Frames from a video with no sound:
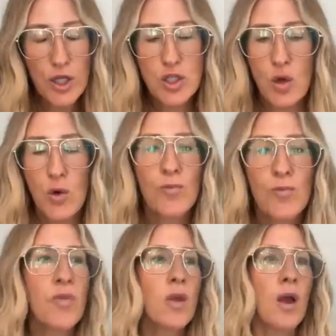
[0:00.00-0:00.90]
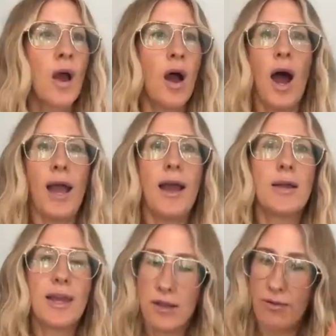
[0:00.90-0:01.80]
So
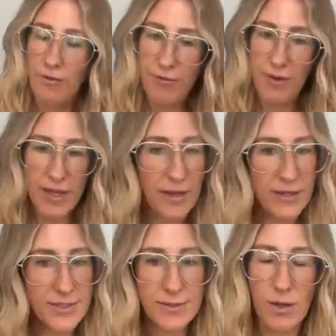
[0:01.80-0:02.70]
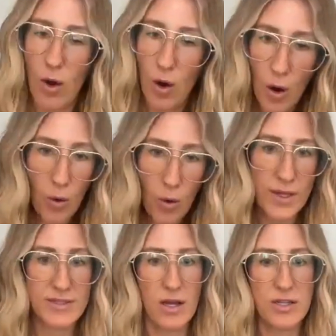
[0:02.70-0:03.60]
again, fit is
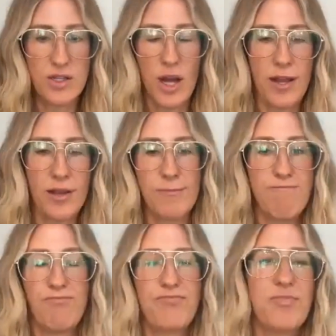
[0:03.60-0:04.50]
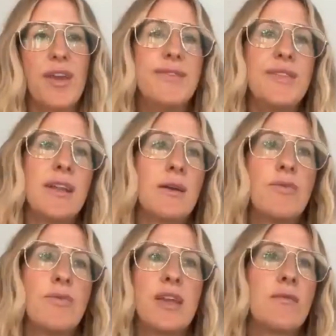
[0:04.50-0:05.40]
always on trend. And then I'm
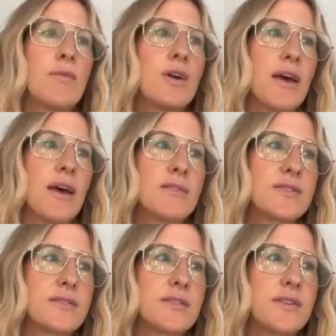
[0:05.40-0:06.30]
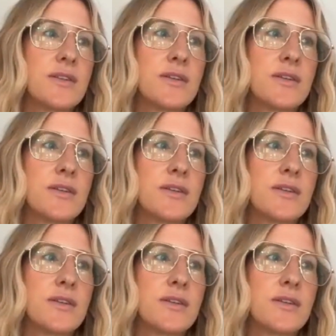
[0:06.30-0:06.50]
thinking, what else?